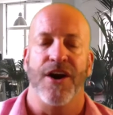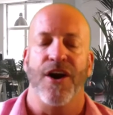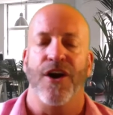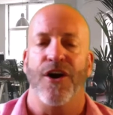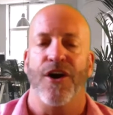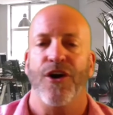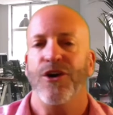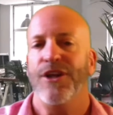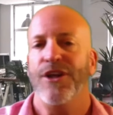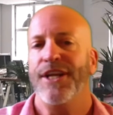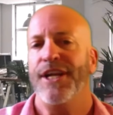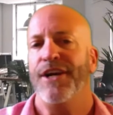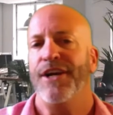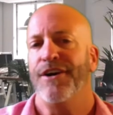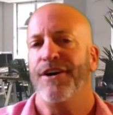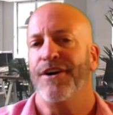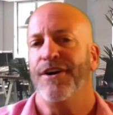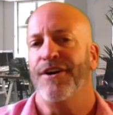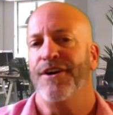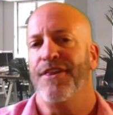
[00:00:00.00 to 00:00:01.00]

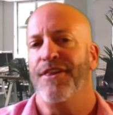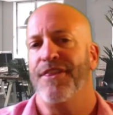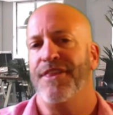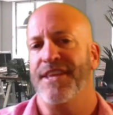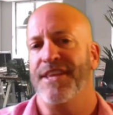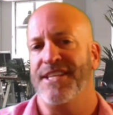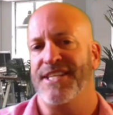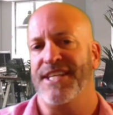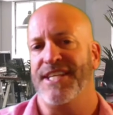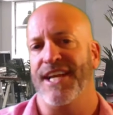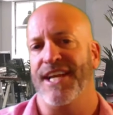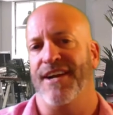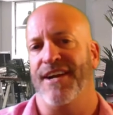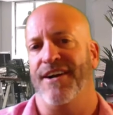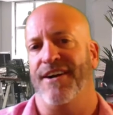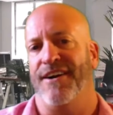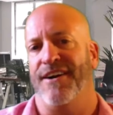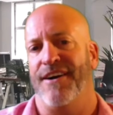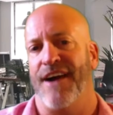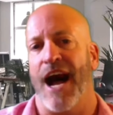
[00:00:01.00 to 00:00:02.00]
Earlier this
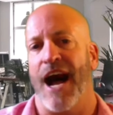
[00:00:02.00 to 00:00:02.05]
year,